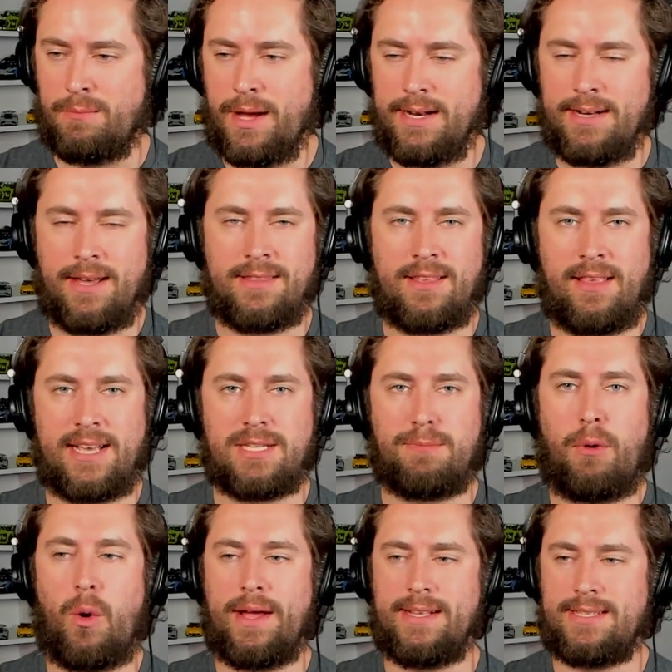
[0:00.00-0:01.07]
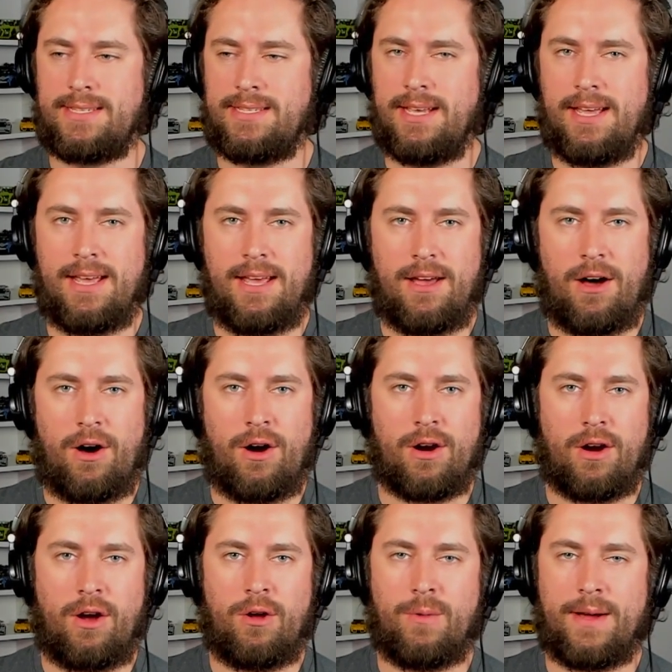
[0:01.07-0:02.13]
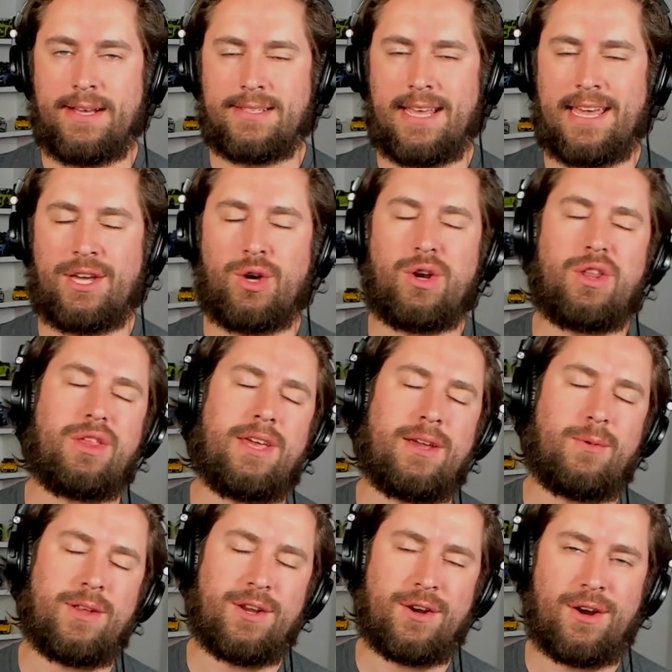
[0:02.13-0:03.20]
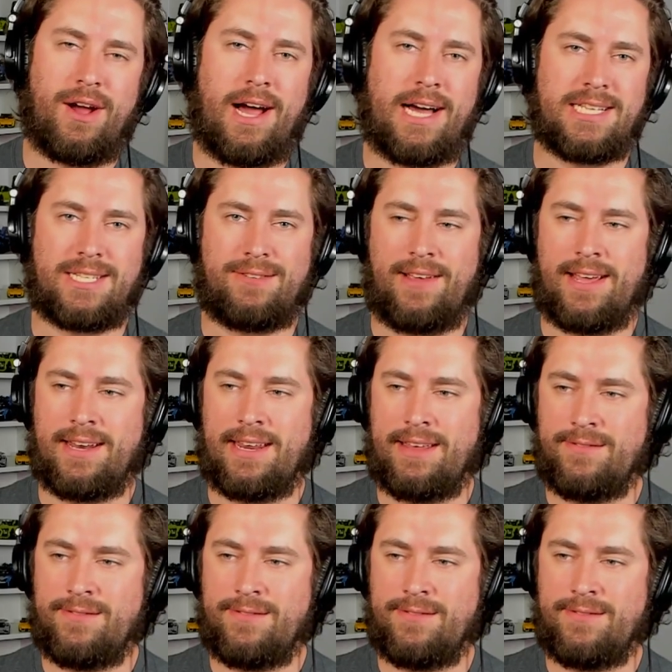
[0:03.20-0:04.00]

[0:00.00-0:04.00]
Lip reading: But nonetheless, points are always a good thing when you're a Haas fan.